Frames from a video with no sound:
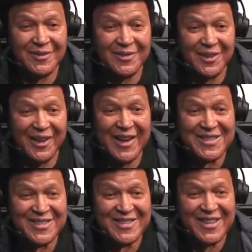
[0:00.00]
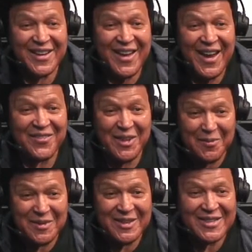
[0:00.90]
The glass is not half
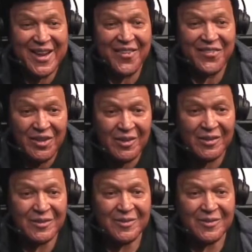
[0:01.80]
empty; it's half full.